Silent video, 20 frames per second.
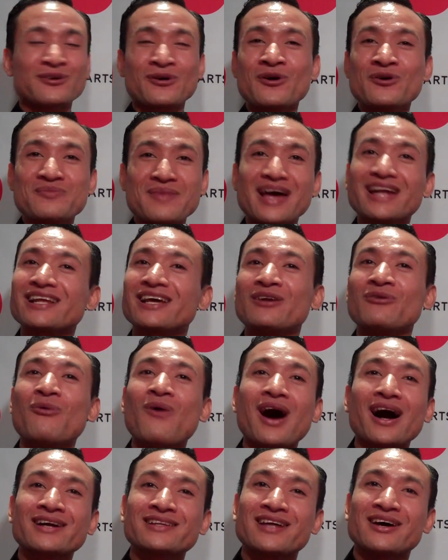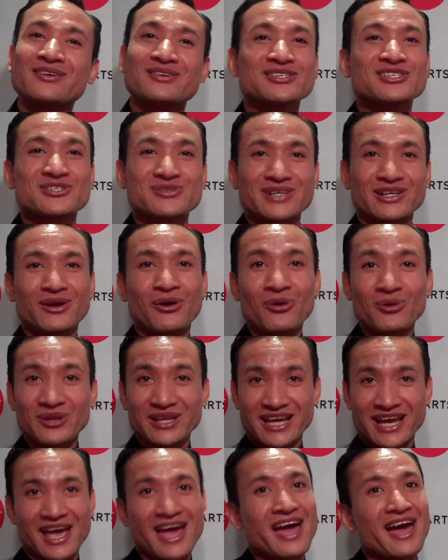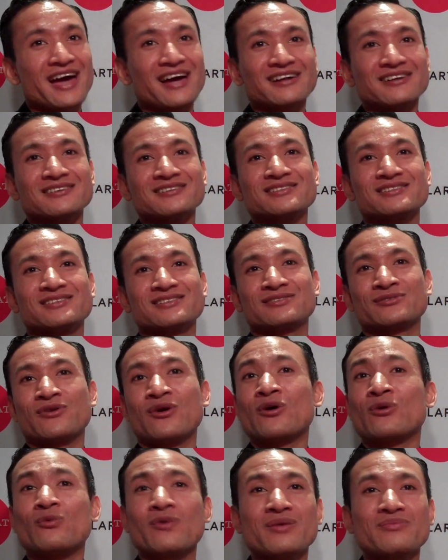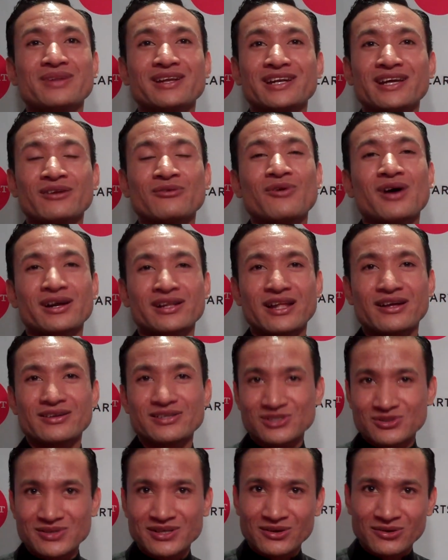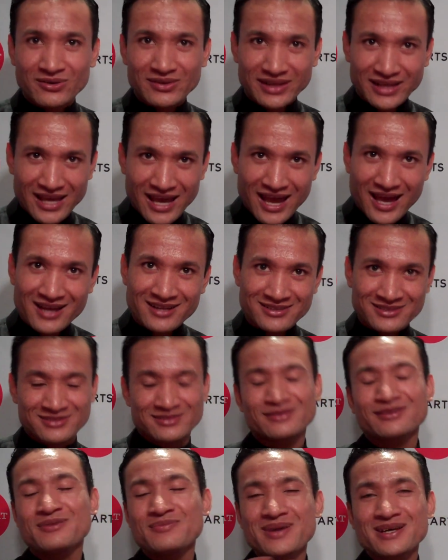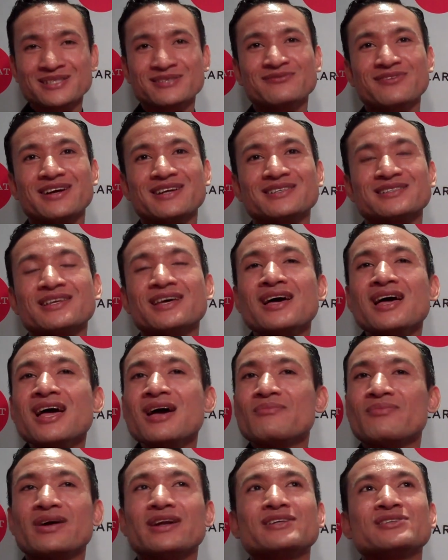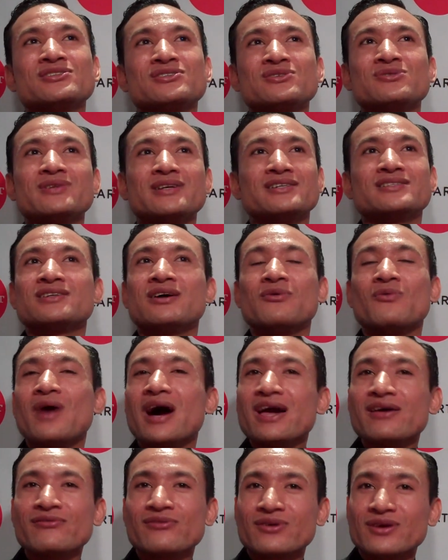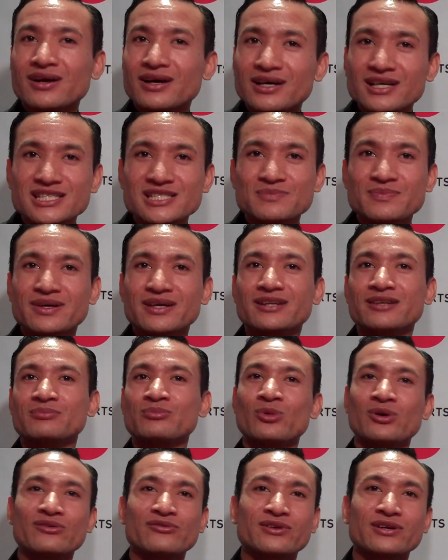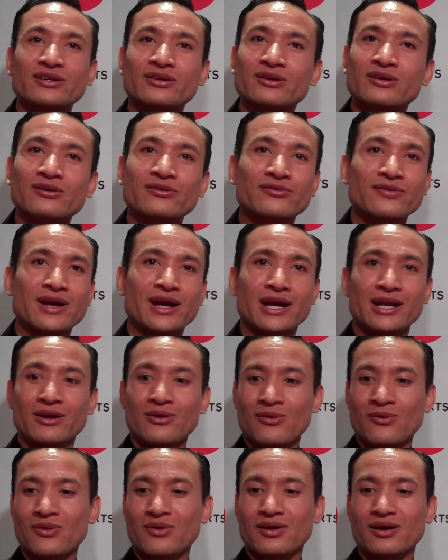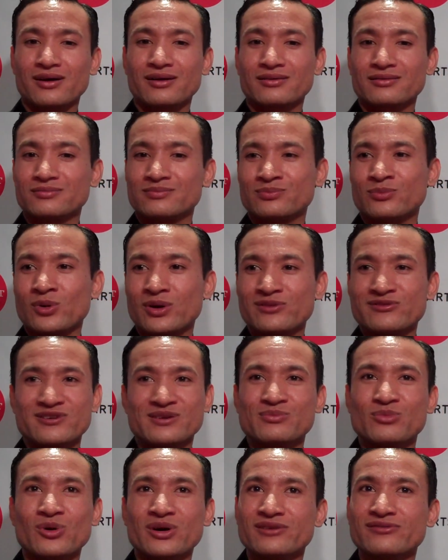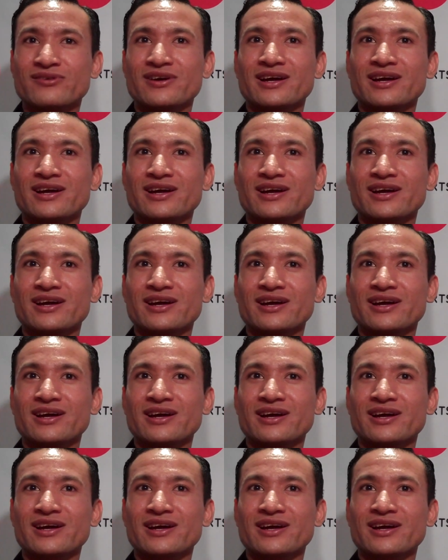Grown men can walk down the street holding hands. Grown women can walk down the street holding hands. They're best friends. But as soon as a wife or a husband, boyfriend, girlfriend, or boyfriend